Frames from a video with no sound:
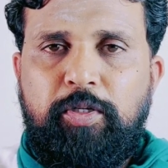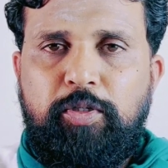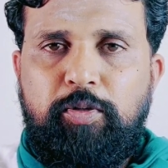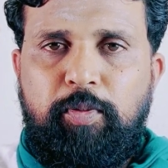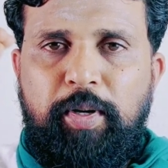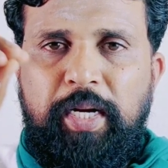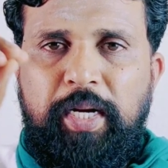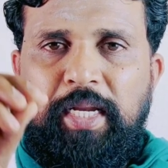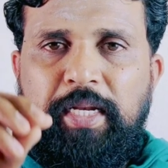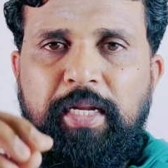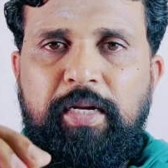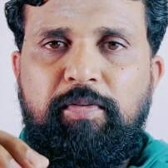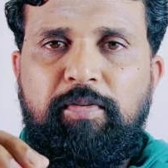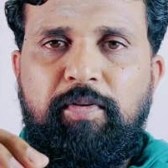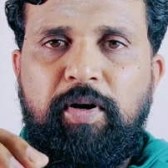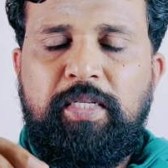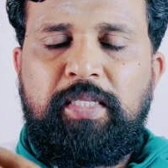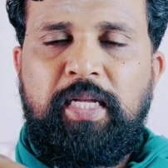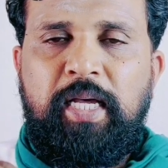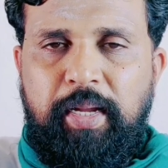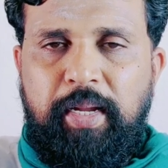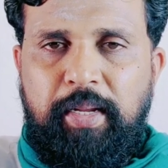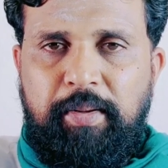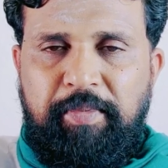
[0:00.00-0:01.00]
So what he did
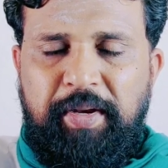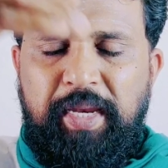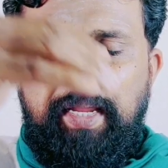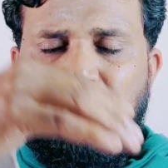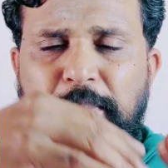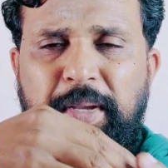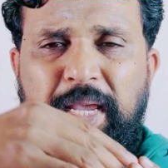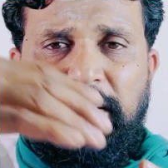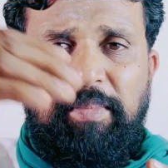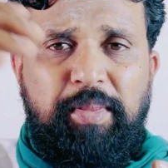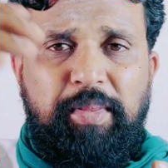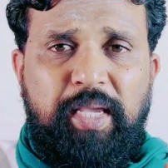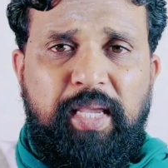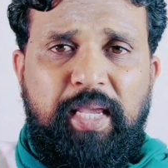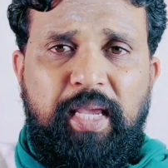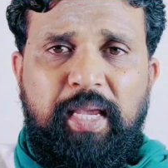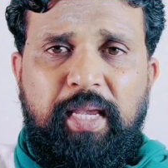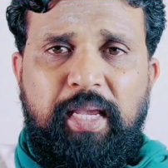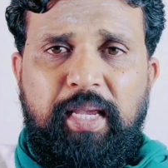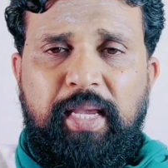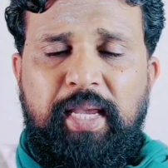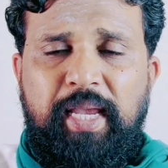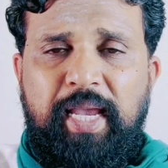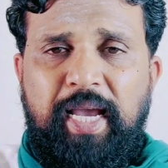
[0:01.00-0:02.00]
was, when he became the
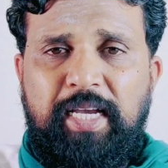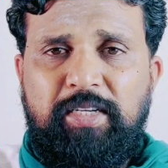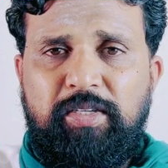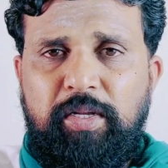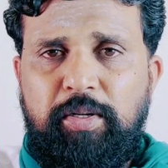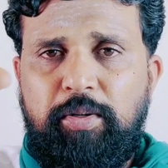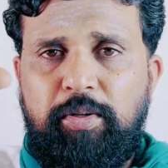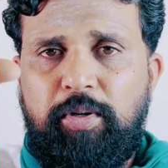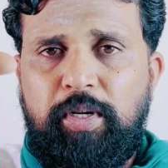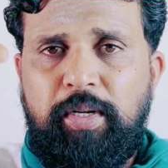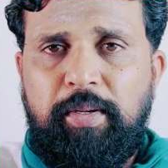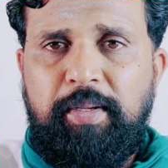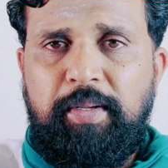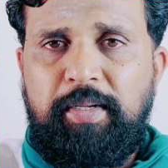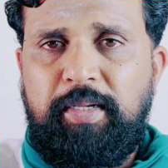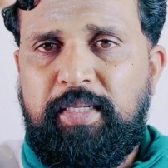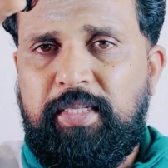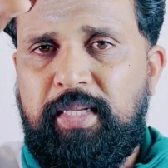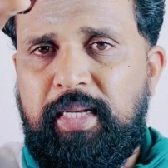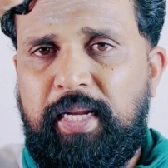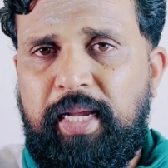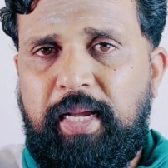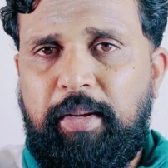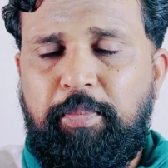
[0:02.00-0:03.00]
king, he actually wrote, it
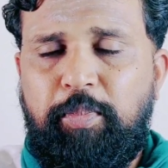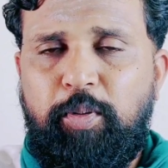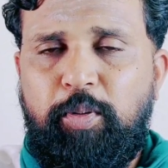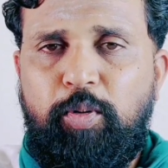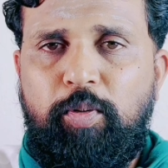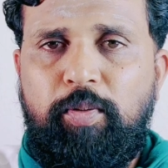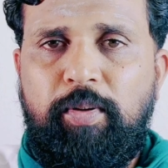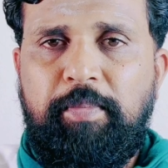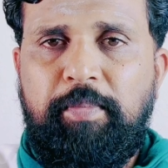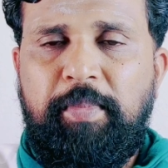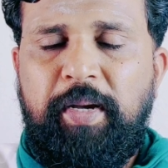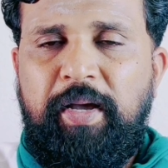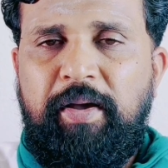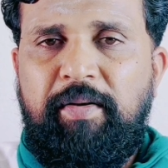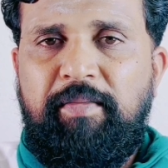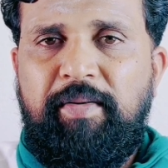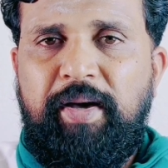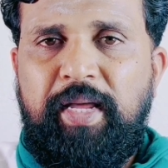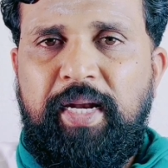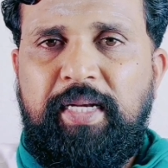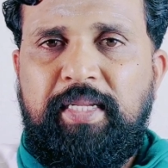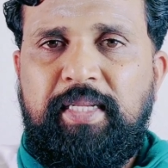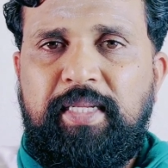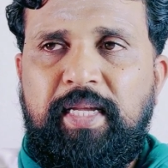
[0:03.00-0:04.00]
is like a poem
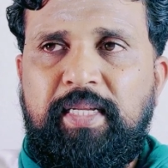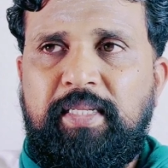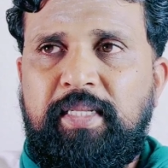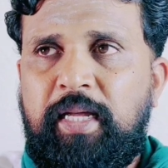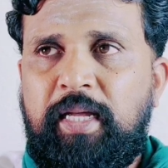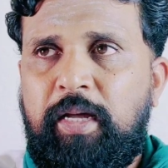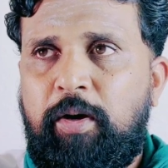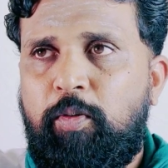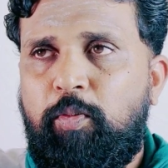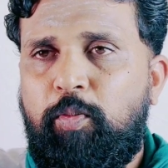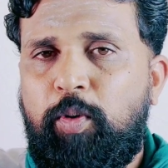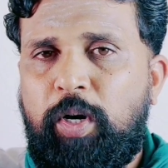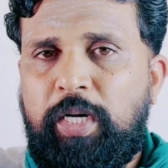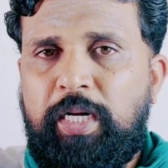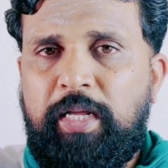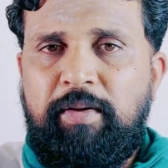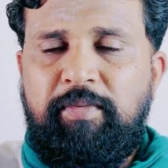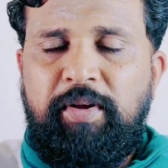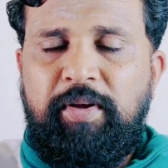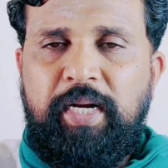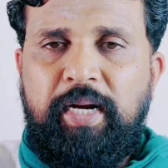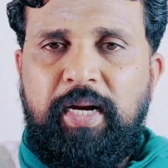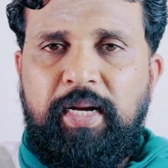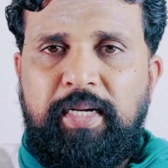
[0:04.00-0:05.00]
where it says,
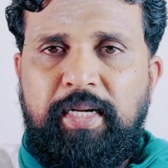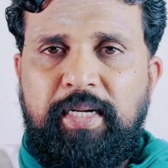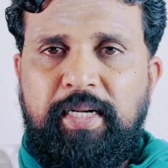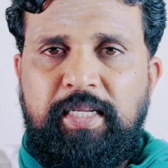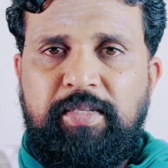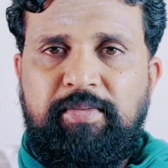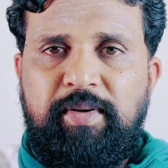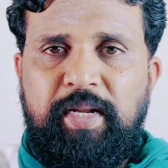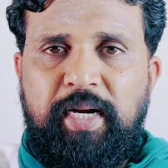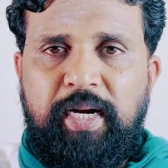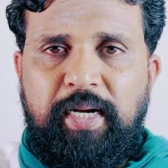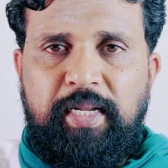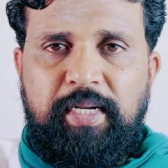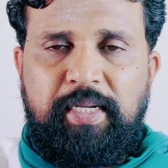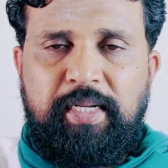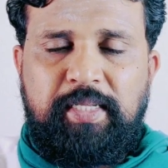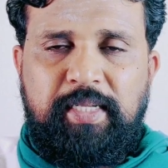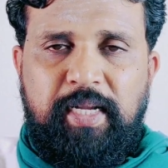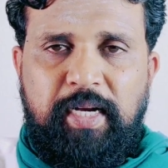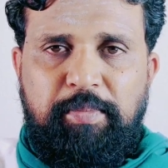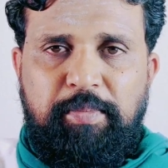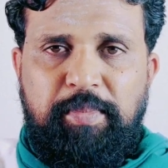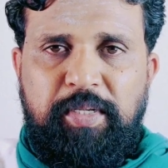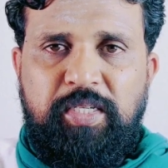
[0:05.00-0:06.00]
whatever countries were under
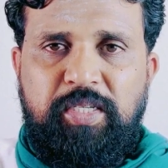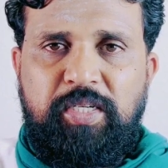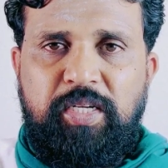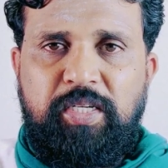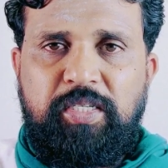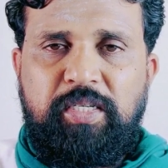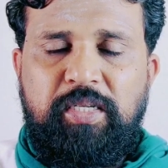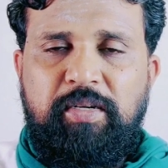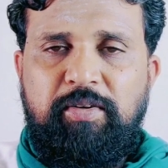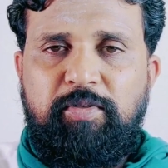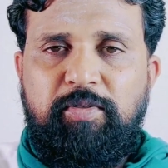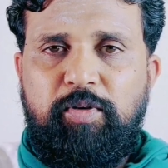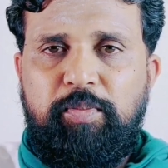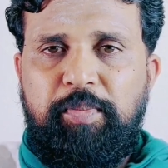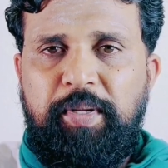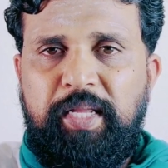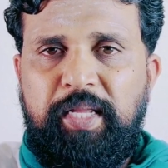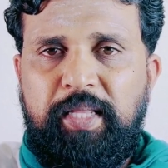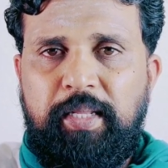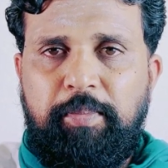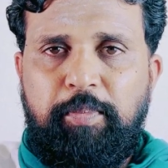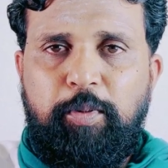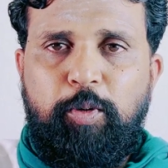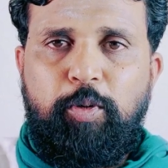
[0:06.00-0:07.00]
his administration, it would be
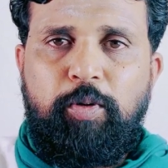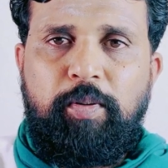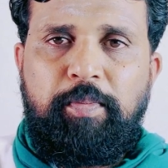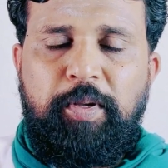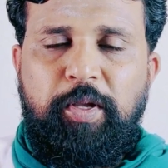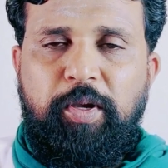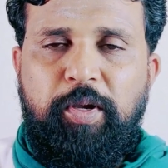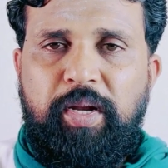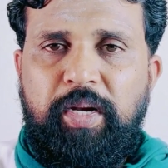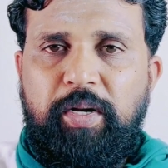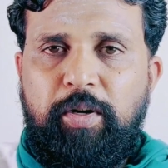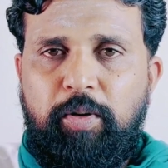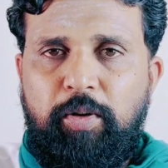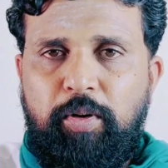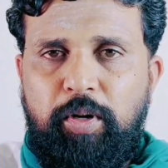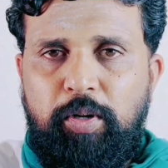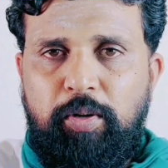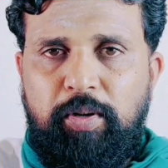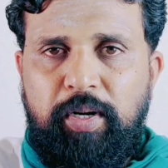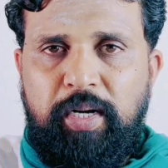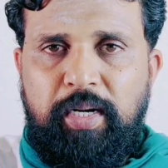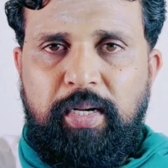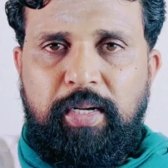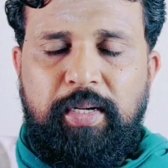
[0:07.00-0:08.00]
in the poem. You can go
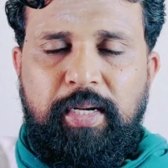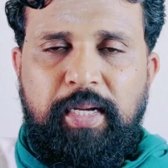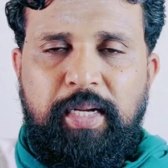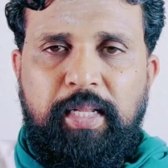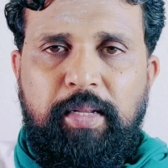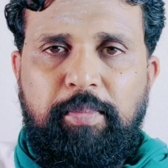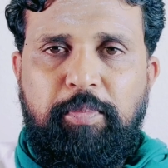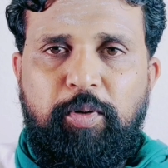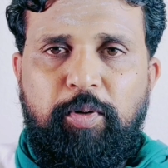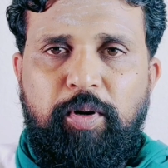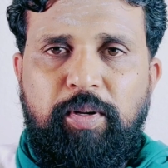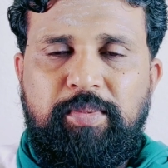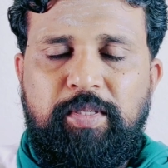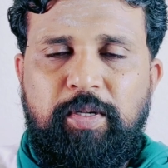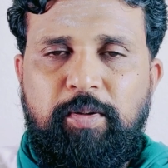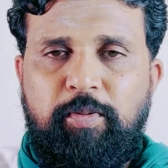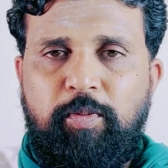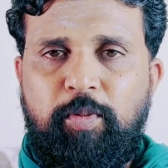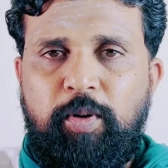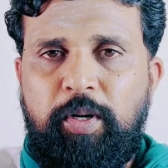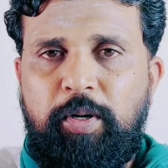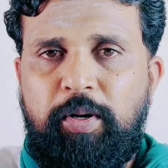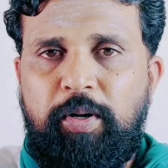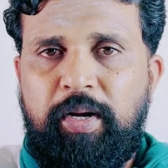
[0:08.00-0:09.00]
and read the poems
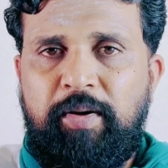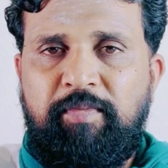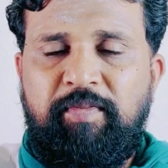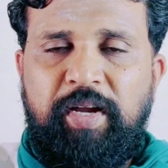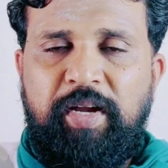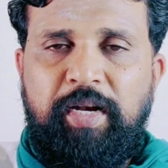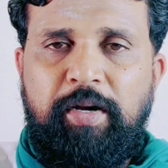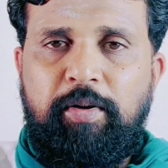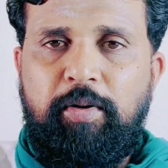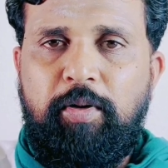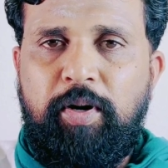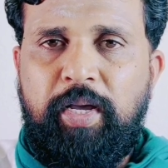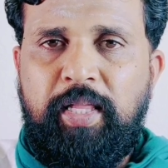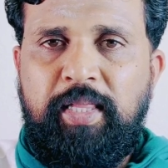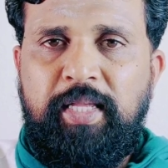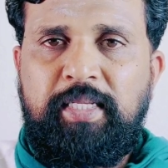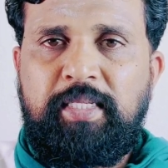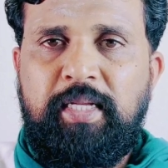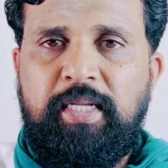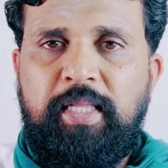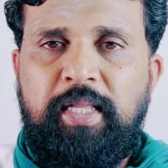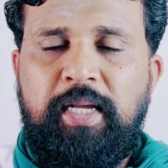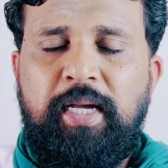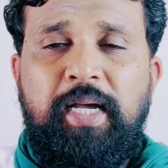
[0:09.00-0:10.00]
on what you can find out, okay,
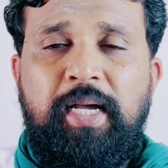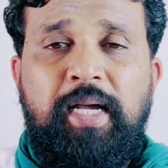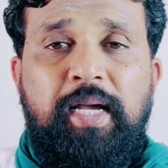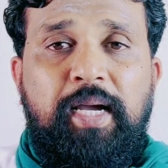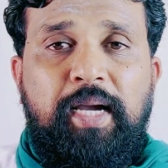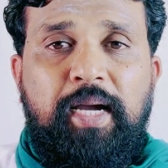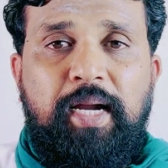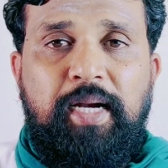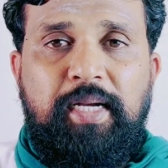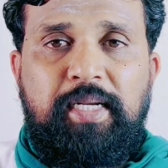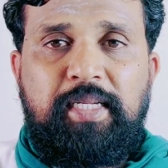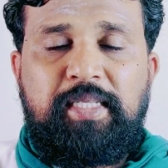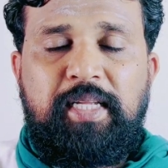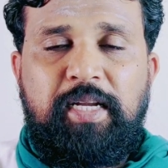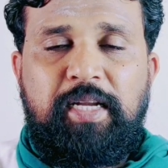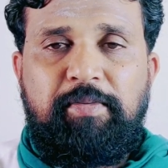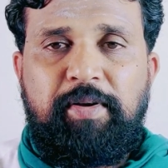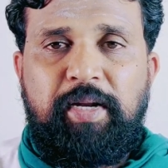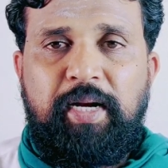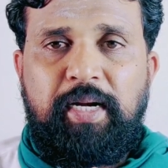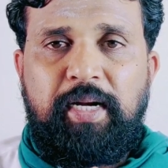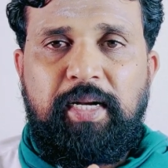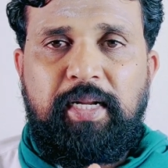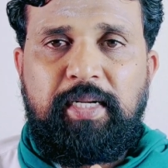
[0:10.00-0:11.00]
these are the countries that
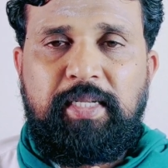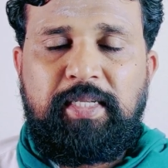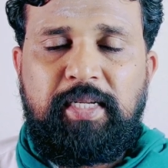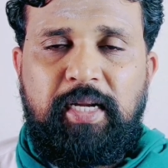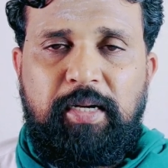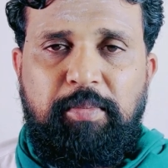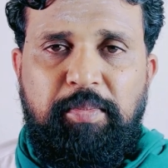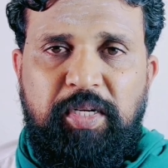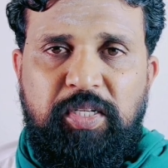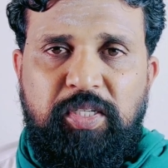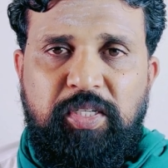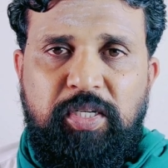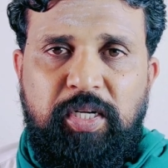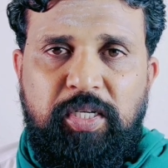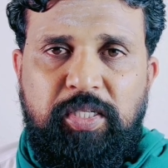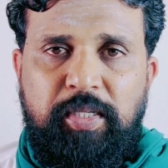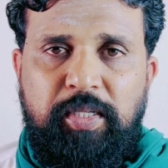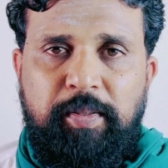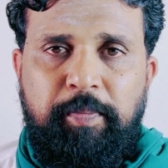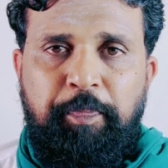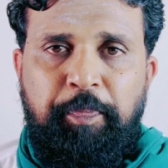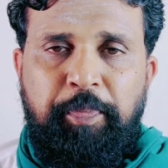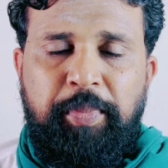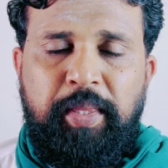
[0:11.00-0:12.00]
were under his
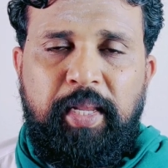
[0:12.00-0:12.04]
administration.